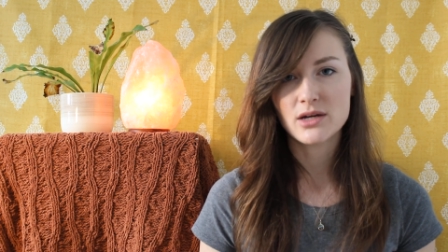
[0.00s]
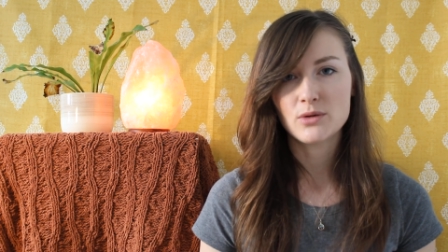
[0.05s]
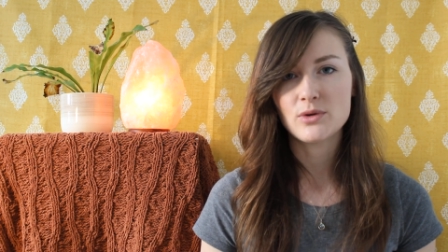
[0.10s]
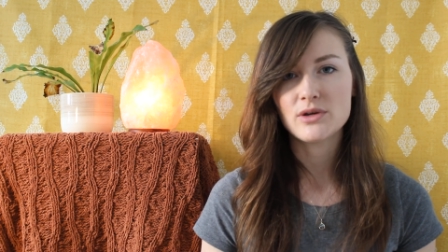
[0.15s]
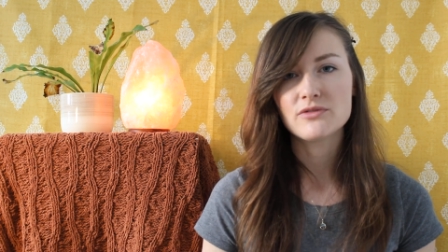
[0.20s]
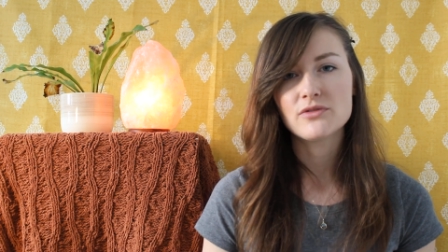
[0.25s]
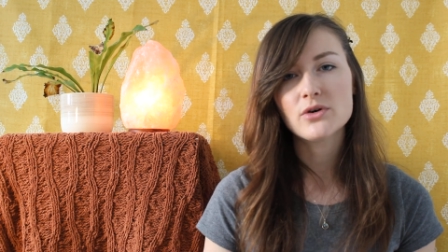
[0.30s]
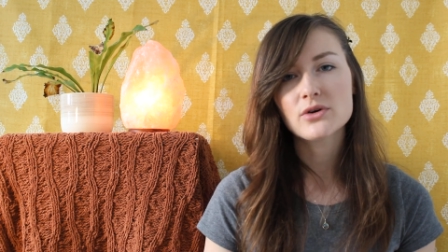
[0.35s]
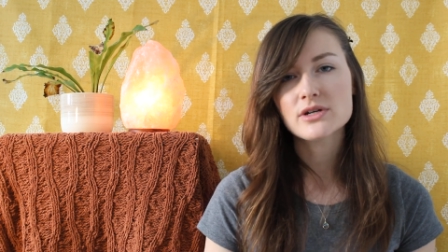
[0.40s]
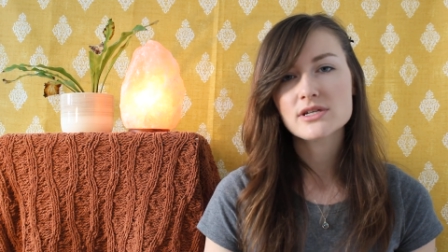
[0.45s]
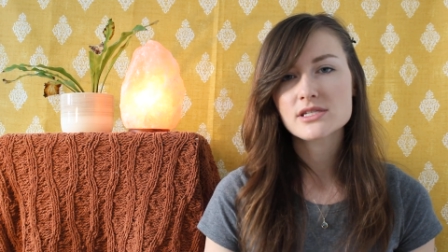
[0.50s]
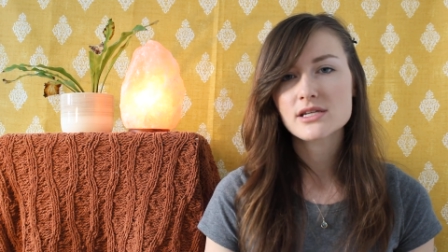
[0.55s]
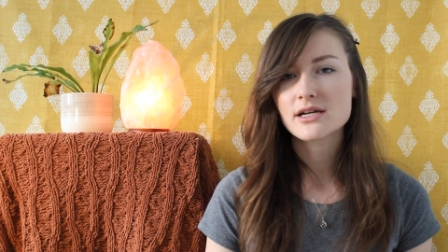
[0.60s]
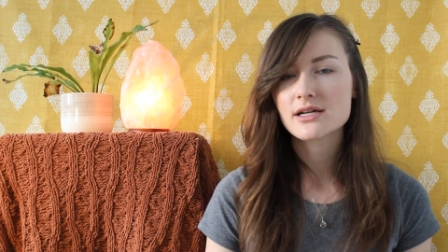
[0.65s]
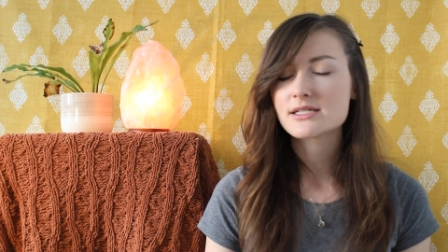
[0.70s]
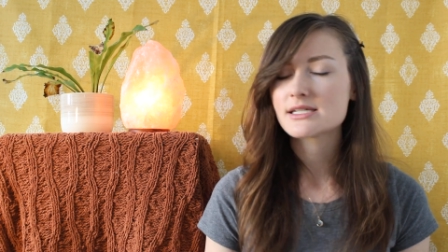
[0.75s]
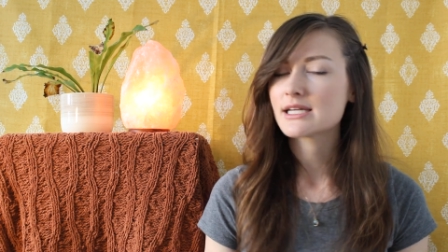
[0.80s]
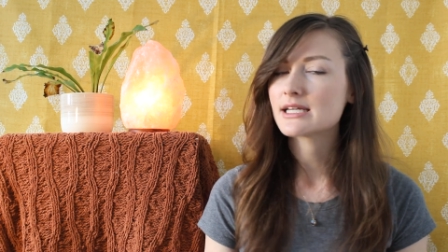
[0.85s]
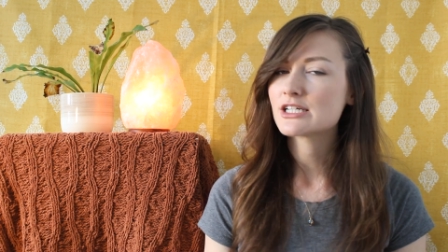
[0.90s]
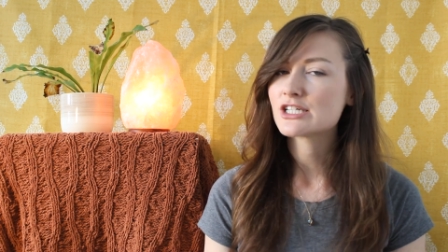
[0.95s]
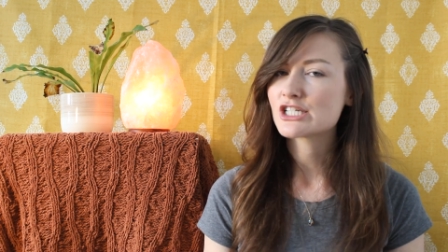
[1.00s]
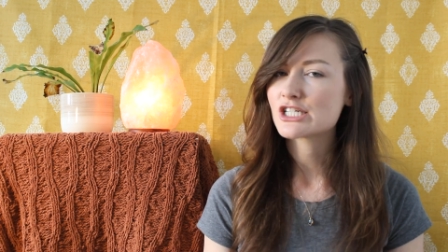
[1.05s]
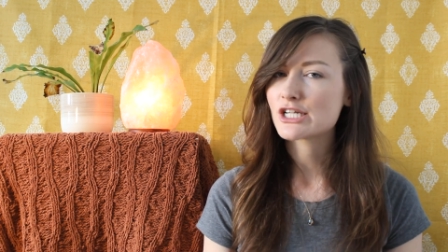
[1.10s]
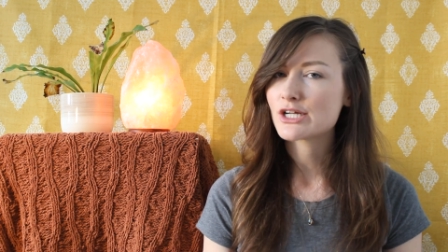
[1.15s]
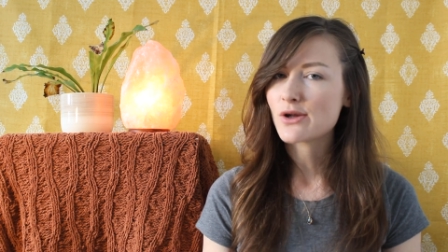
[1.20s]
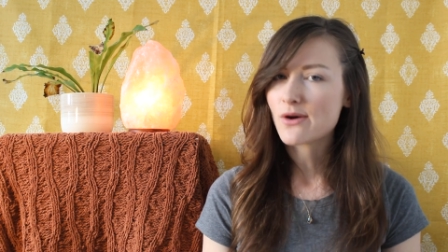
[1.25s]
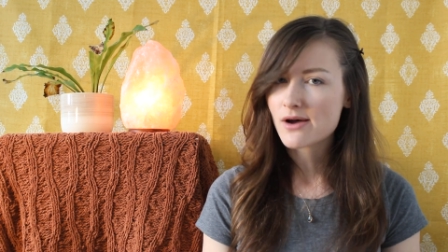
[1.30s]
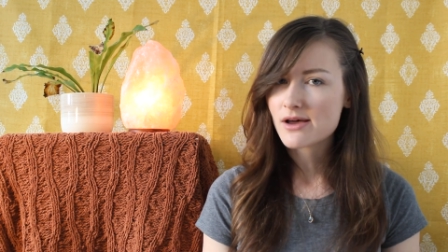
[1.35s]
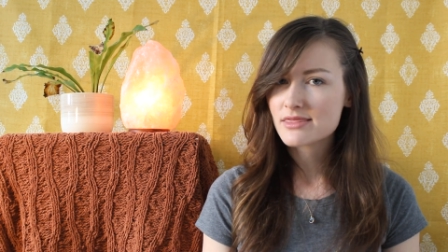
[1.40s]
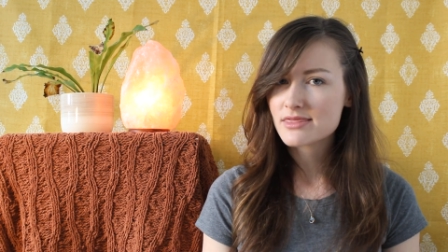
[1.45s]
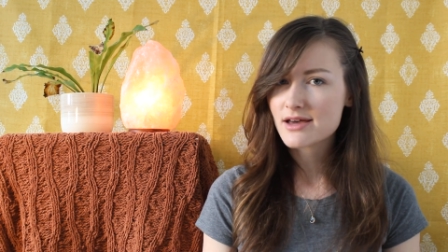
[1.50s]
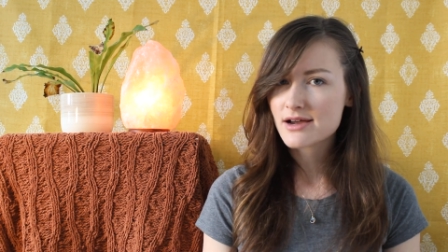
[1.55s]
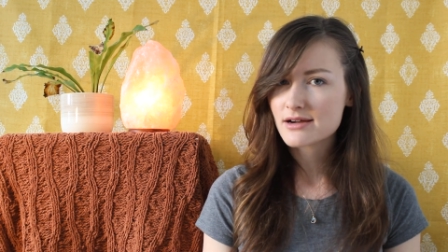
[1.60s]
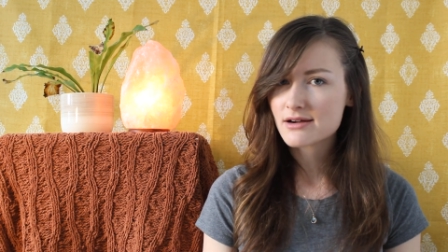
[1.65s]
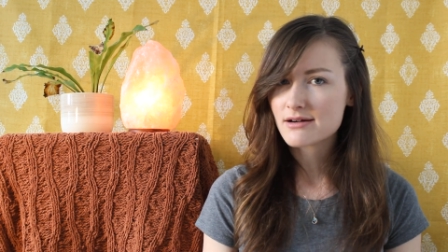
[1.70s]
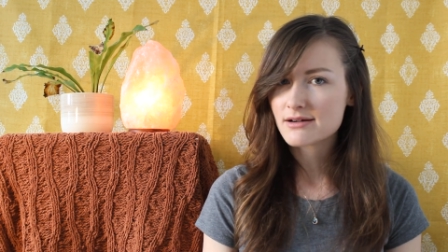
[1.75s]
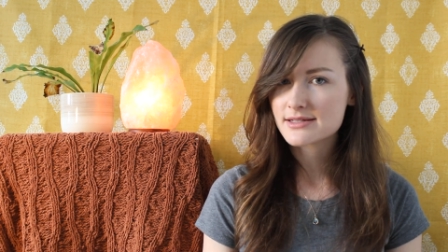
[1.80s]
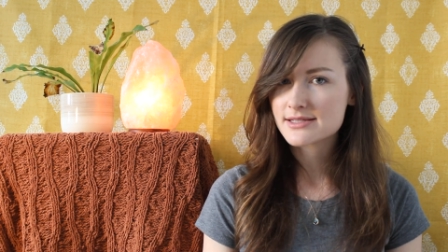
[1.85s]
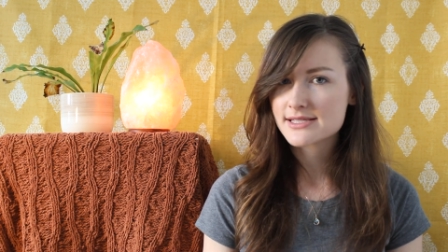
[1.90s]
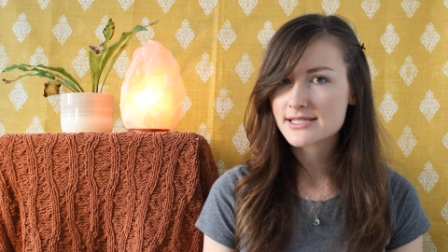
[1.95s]
we focus our attention on that
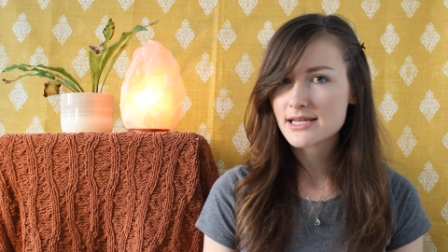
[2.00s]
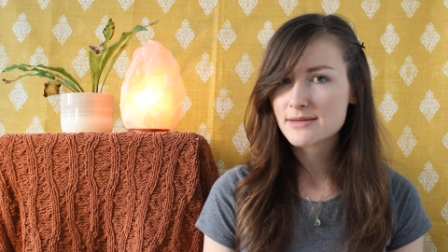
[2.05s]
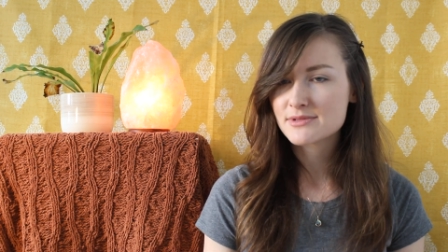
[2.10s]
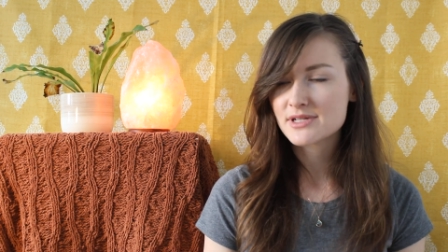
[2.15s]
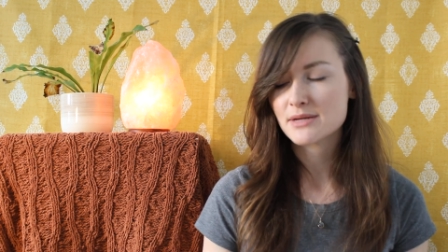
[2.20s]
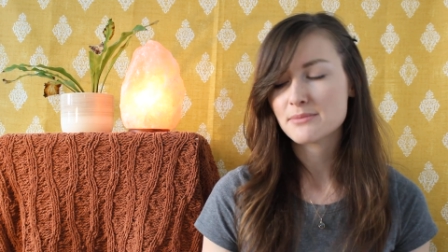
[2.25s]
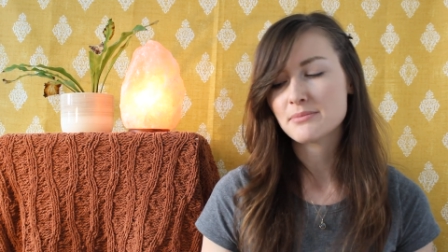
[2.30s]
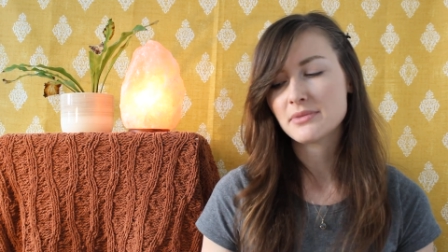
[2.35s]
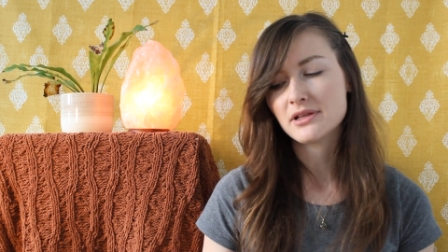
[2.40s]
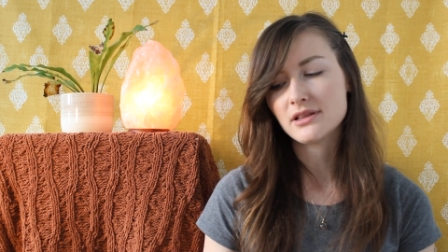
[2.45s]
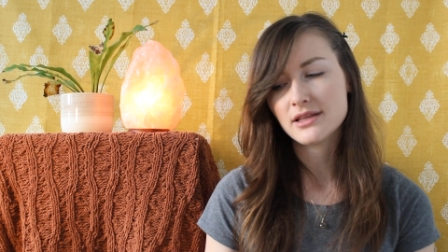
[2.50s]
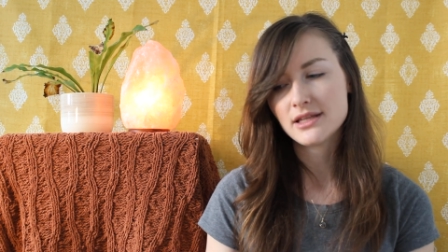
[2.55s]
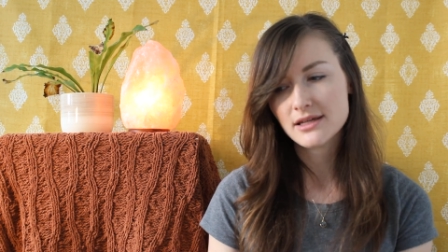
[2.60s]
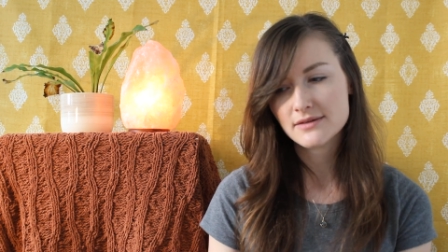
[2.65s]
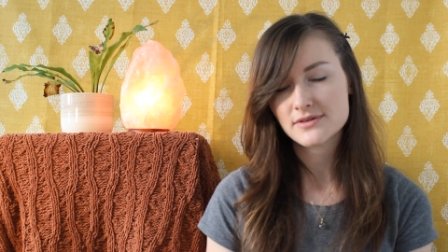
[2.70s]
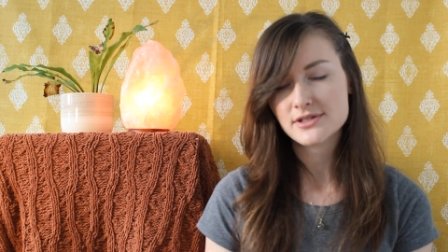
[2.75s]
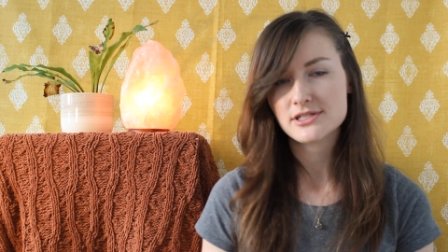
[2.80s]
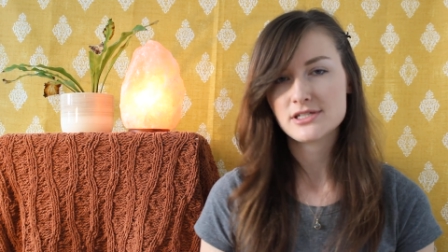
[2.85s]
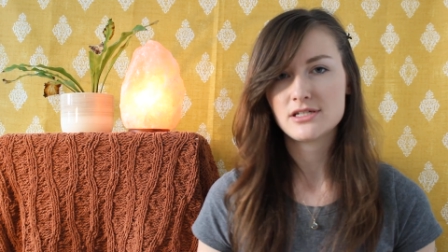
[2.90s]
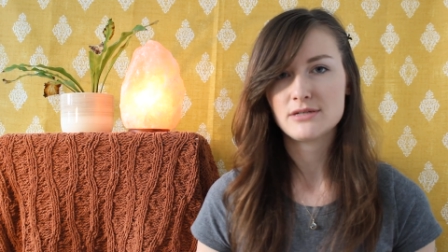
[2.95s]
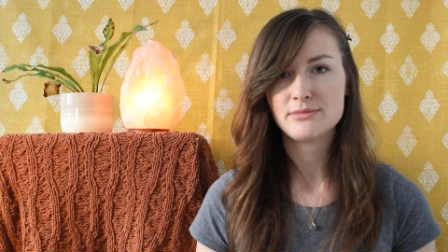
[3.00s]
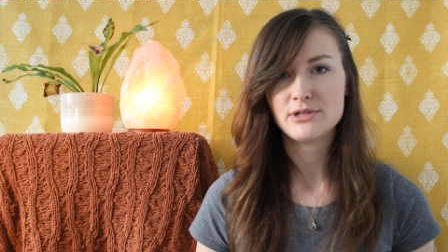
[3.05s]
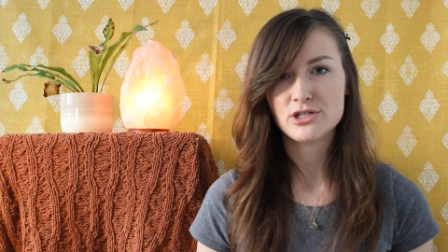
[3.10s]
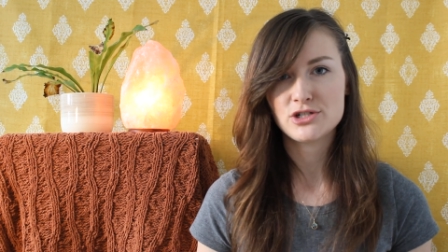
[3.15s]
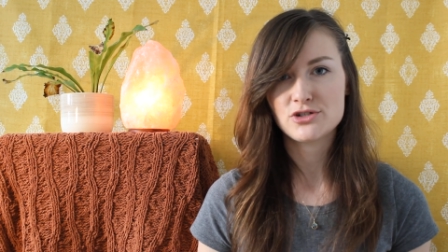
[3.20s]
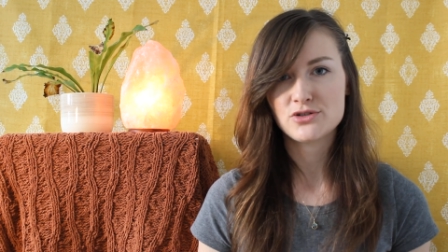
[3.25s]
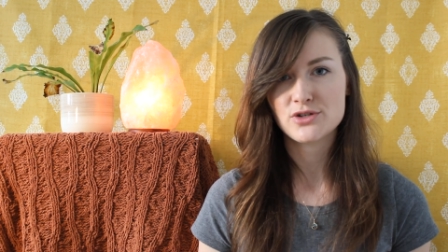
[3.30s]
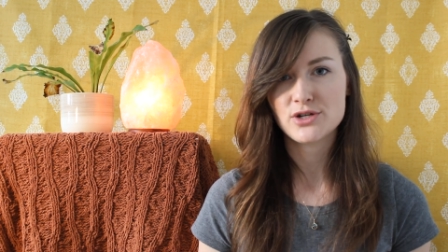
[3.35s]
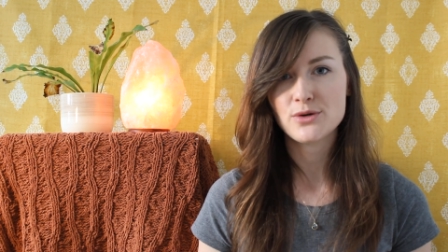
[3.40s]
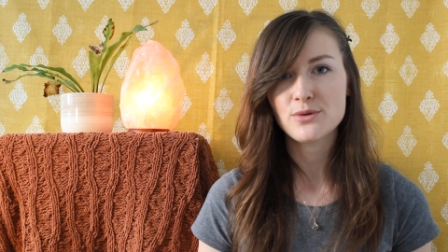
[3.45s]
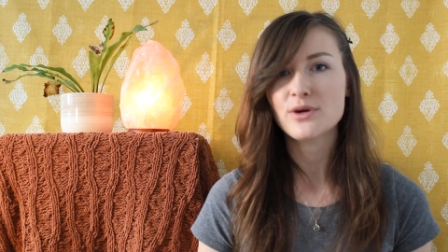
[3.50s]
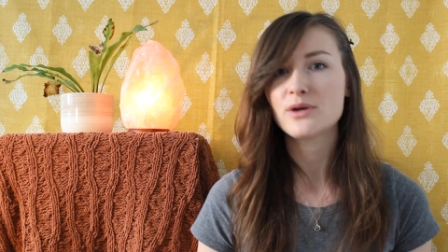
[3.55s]
concept and believe it to be true,